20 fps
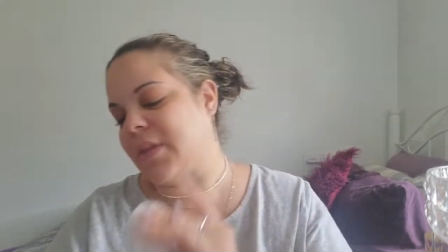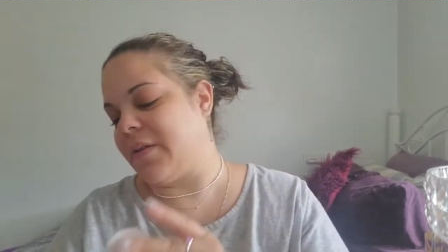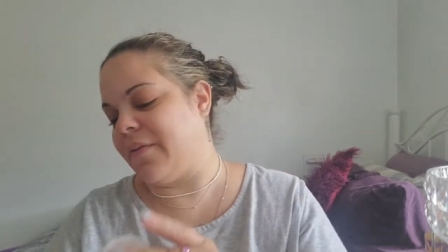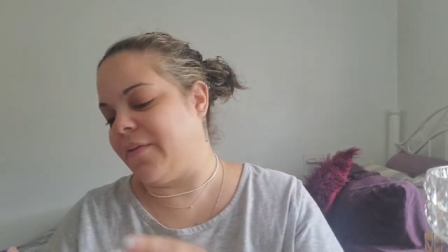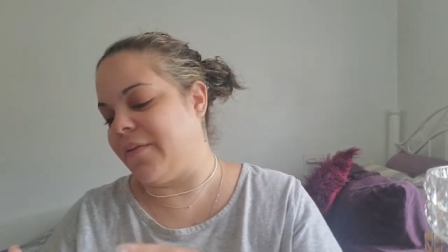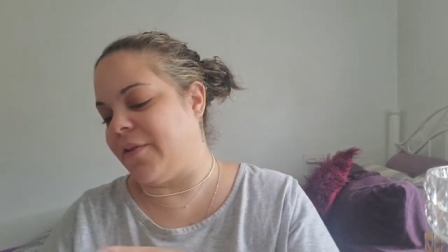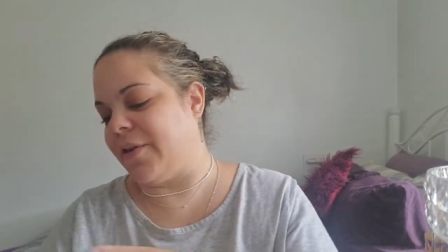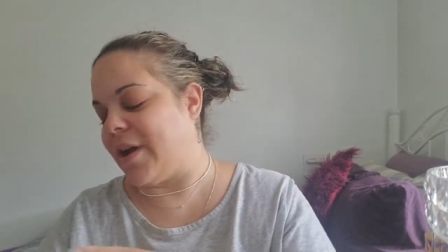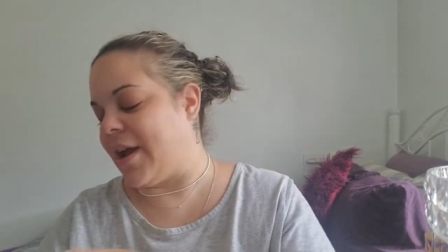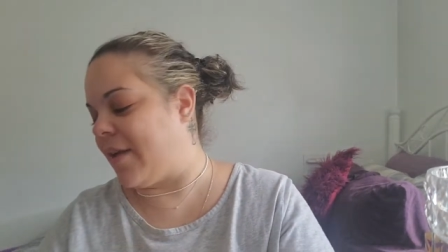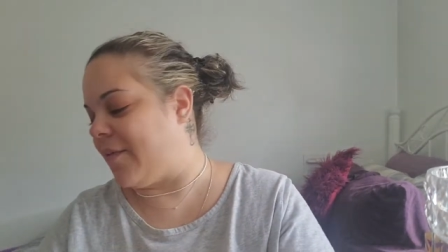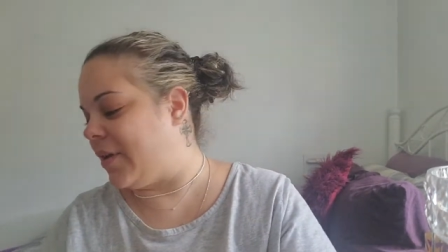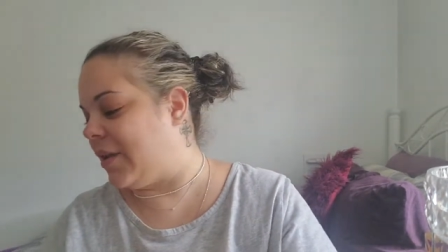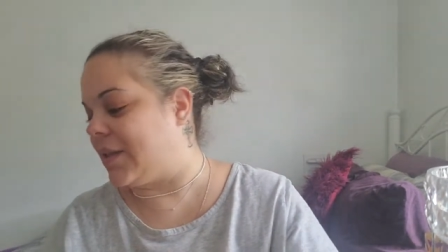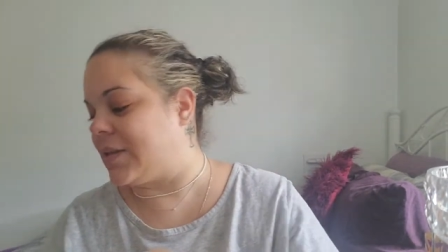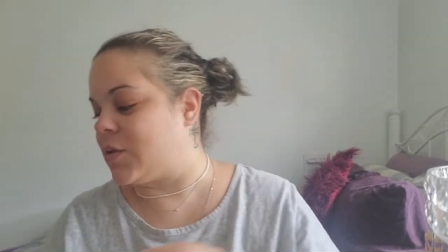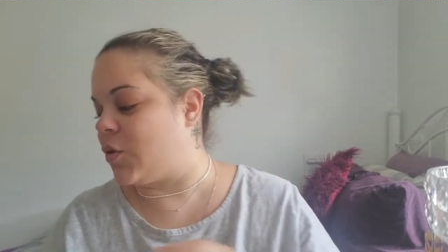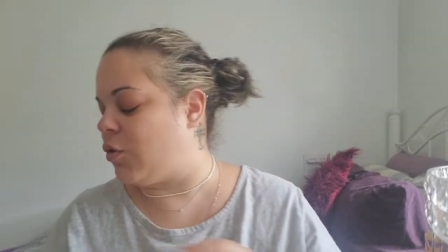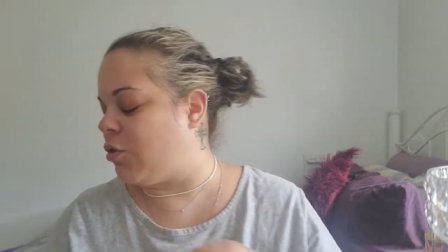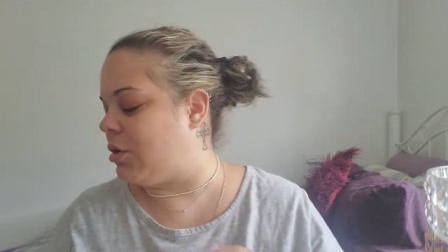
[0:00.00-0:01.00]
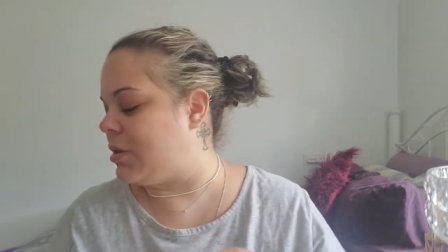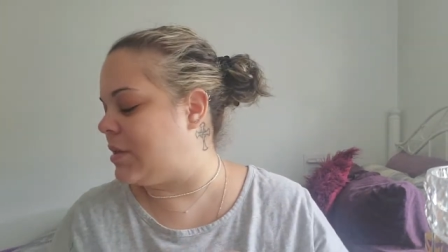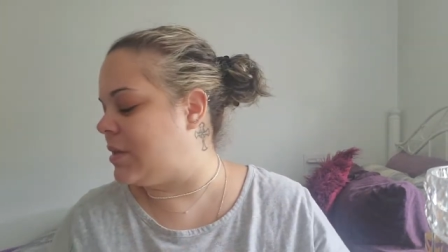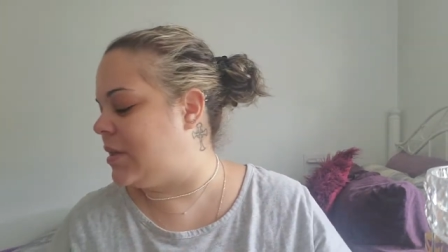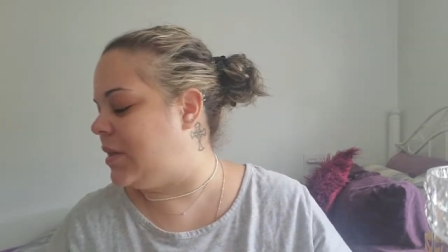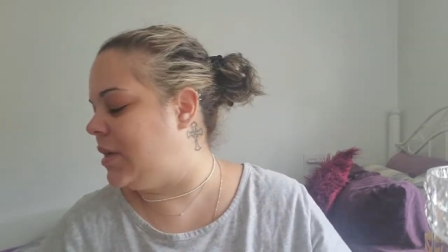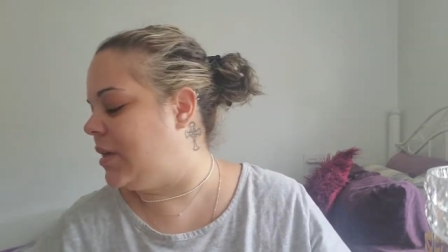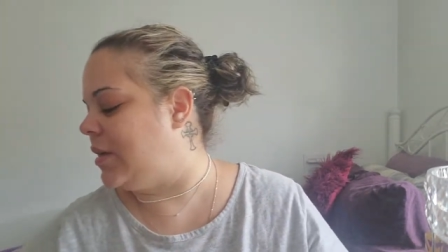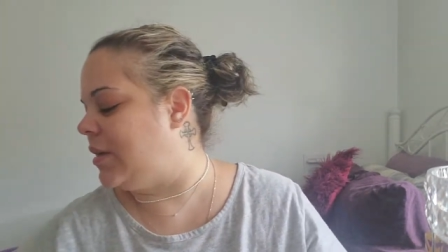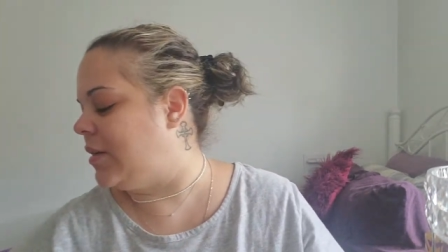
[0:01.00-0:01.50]
for having
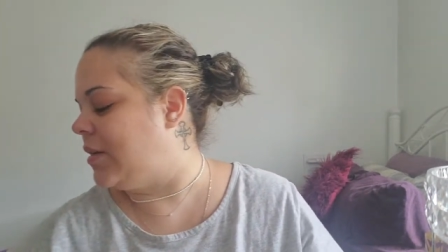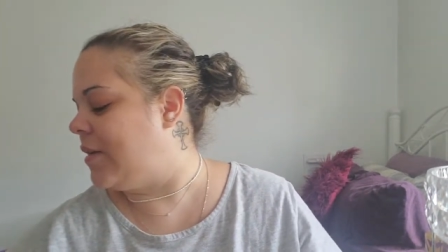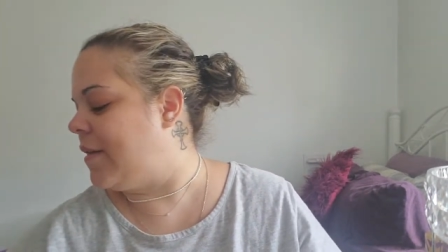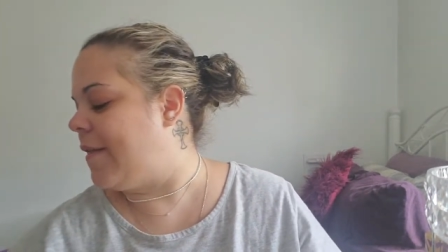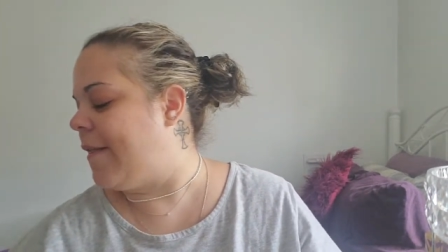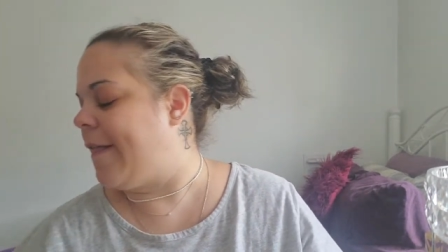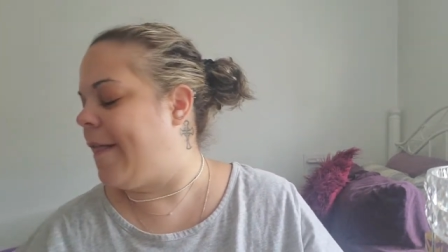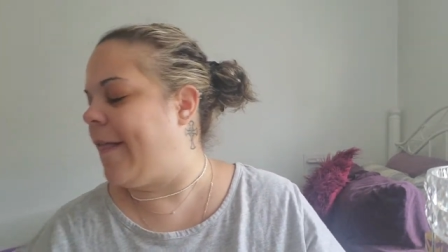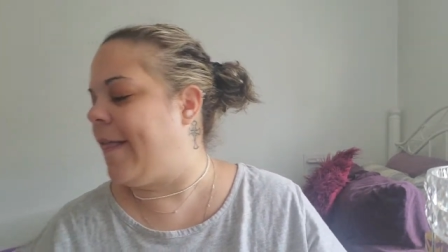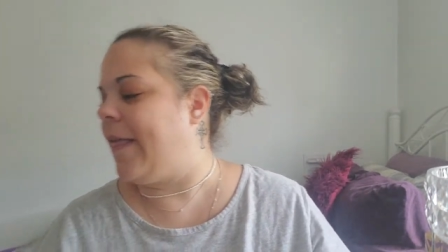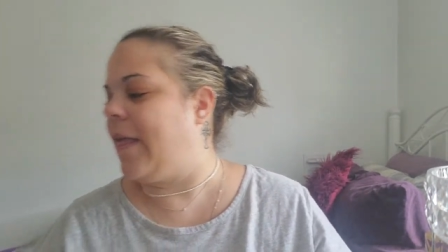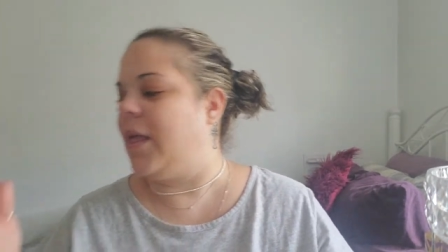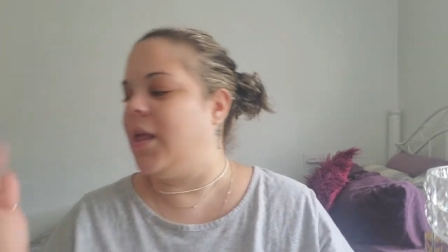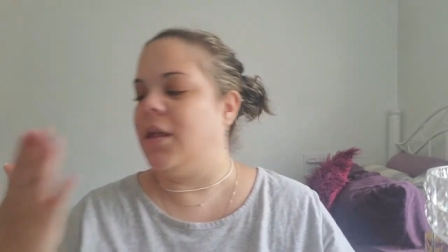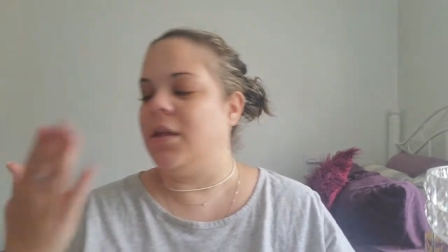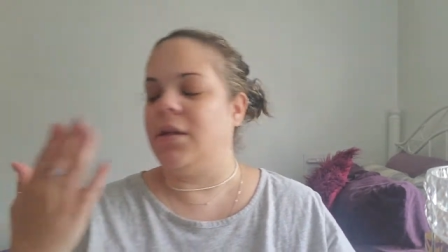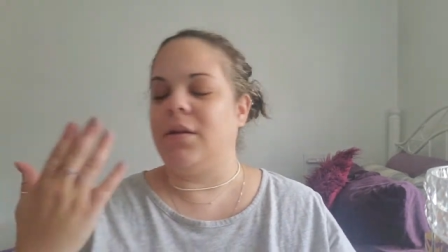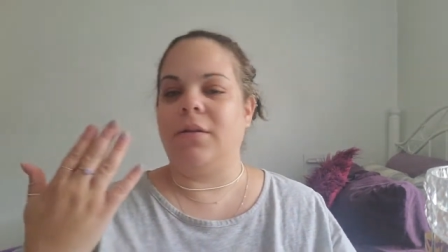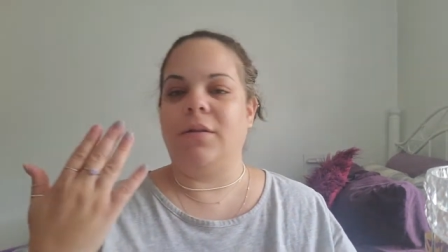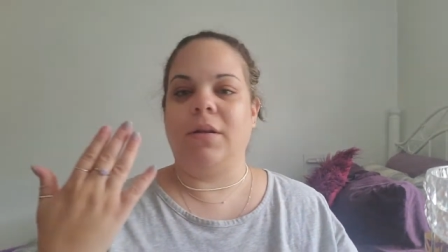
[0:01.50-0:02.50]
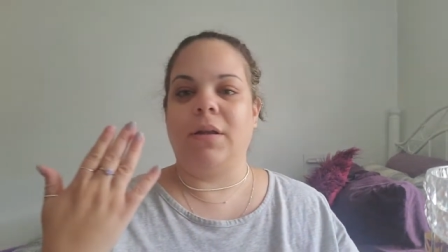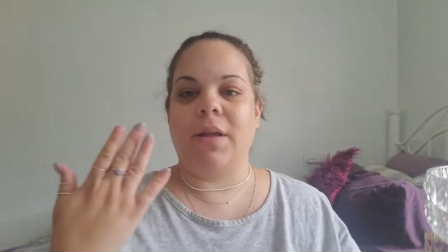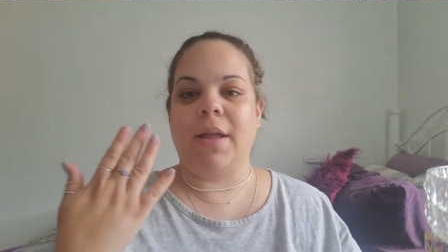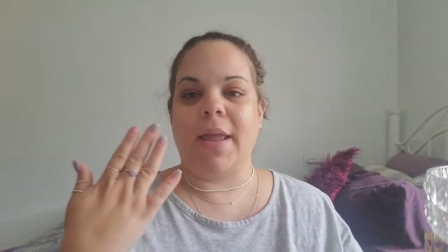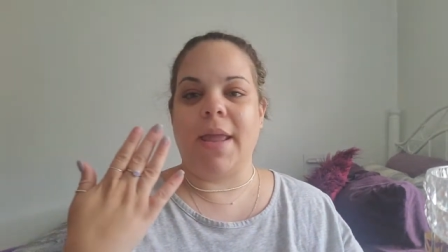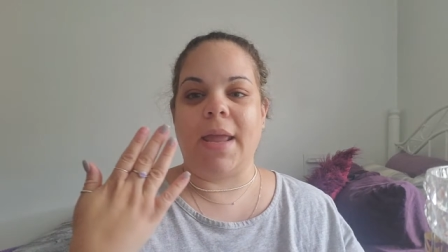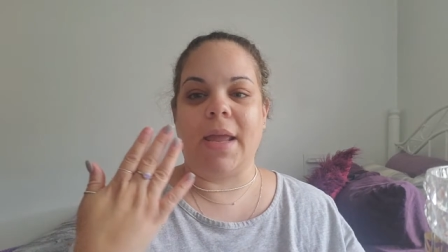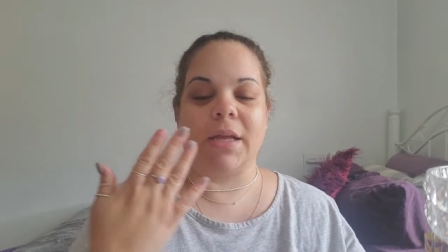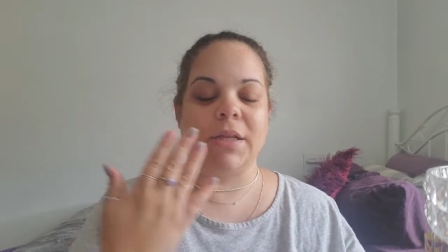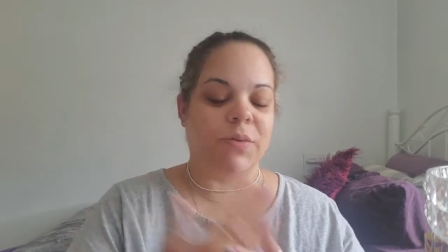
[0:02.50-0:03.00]
crusty
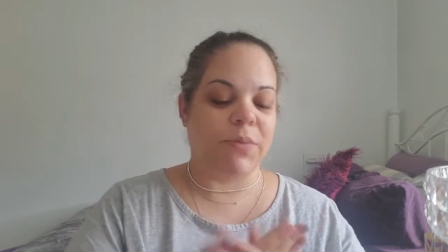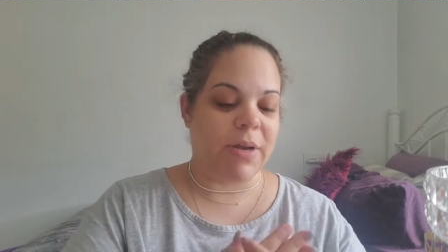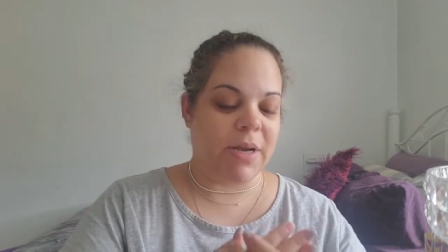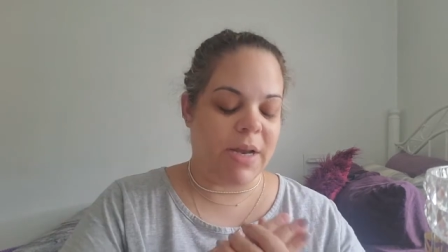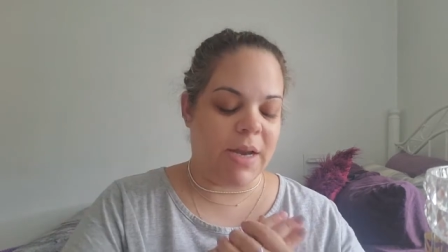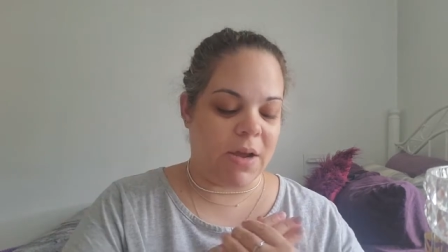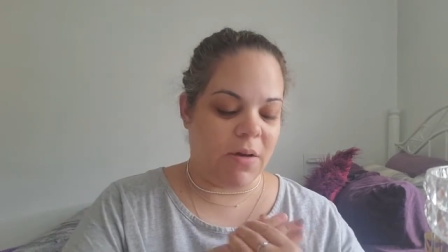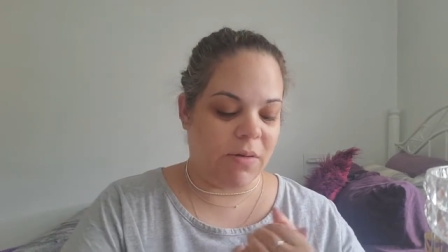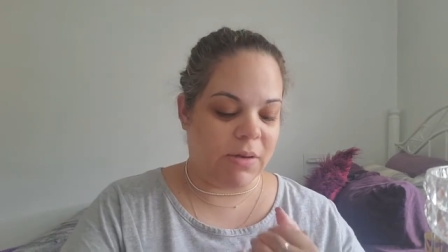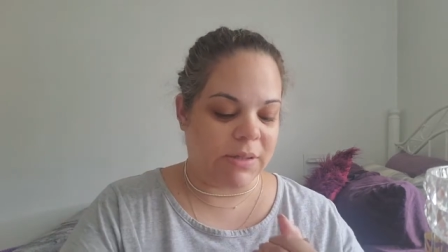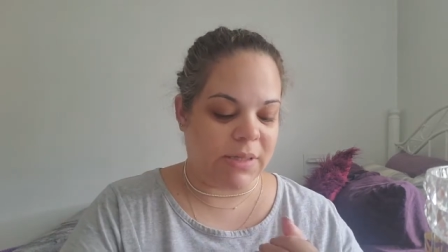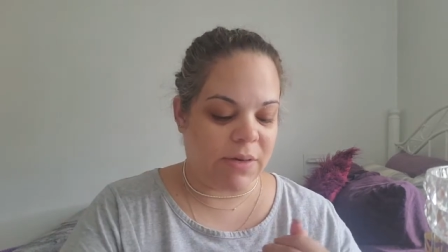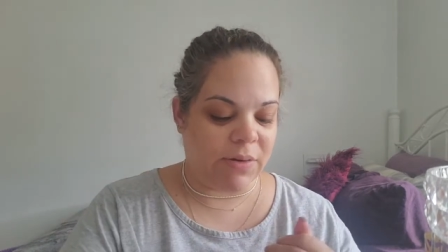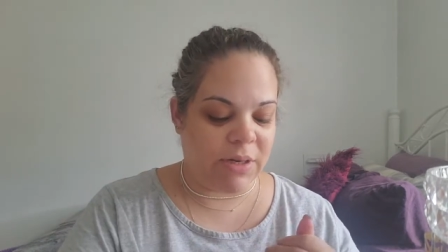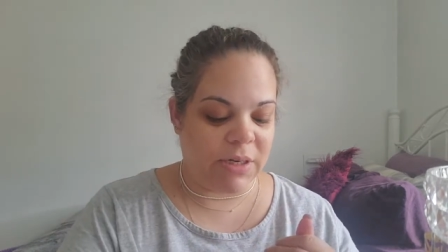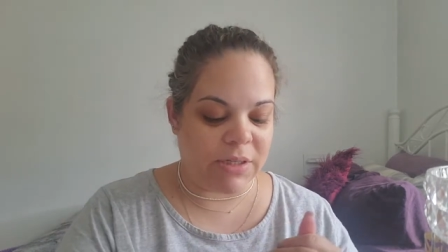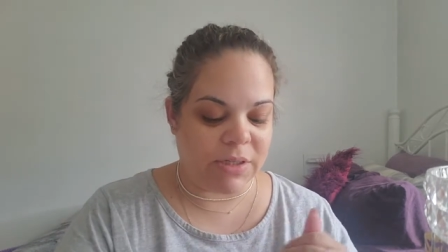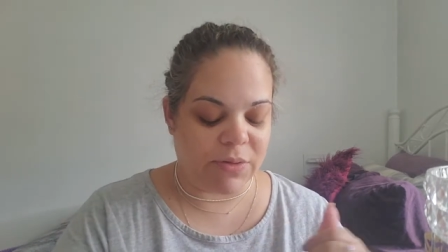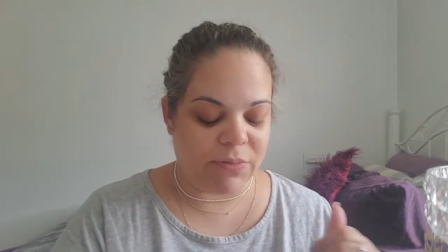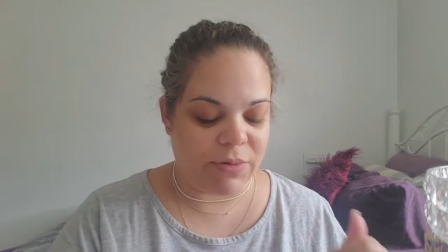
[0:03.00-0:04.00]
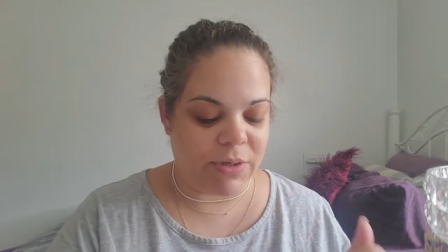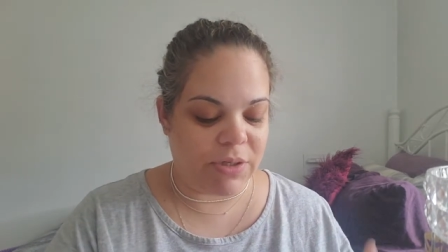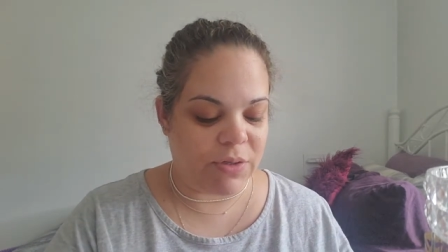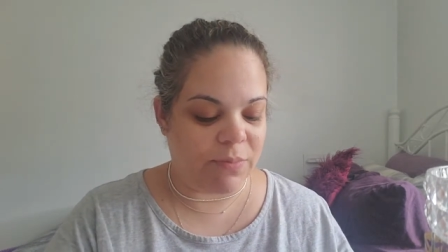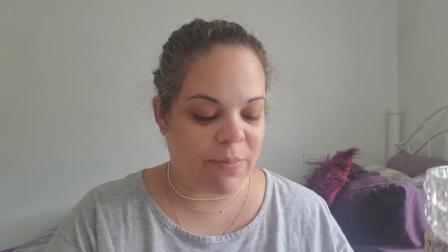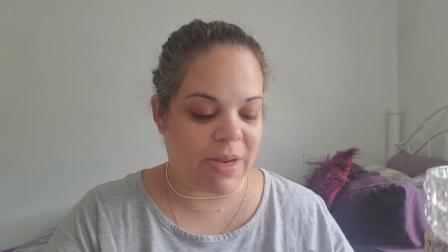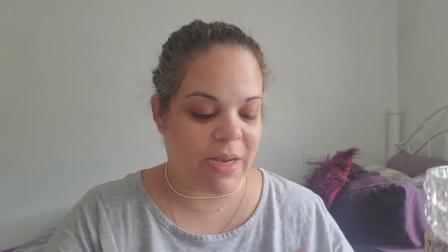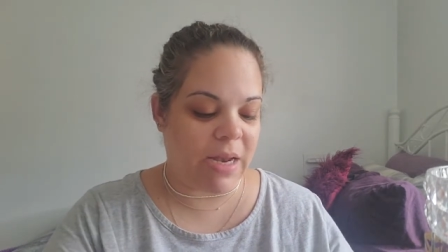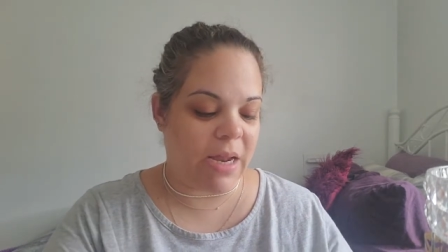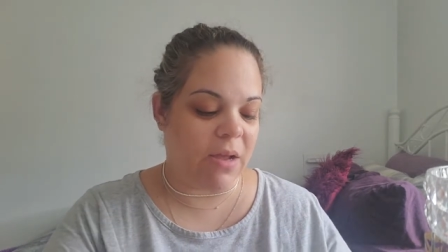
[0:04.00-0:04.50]
hands right now, because I need to redo
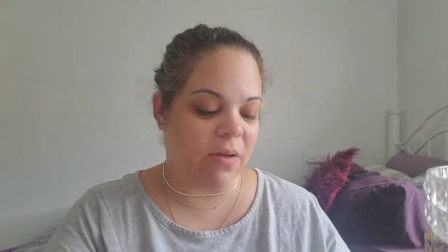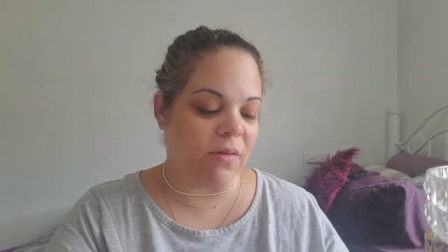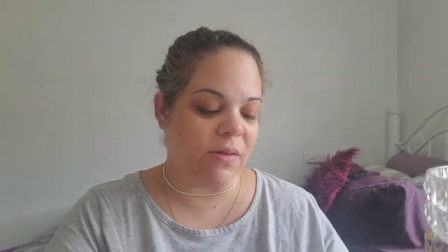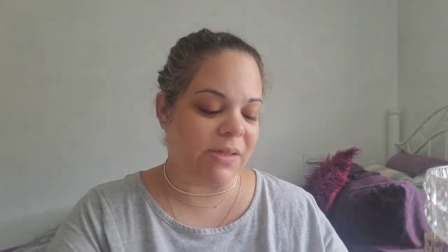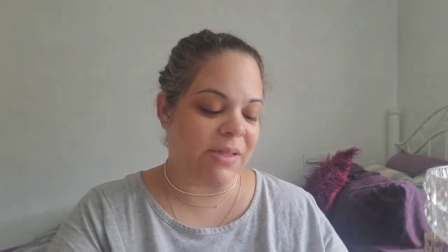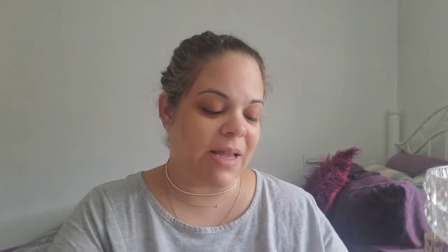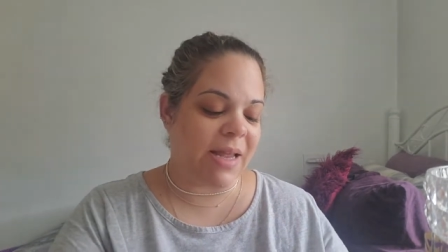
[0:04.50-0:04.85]
my nails.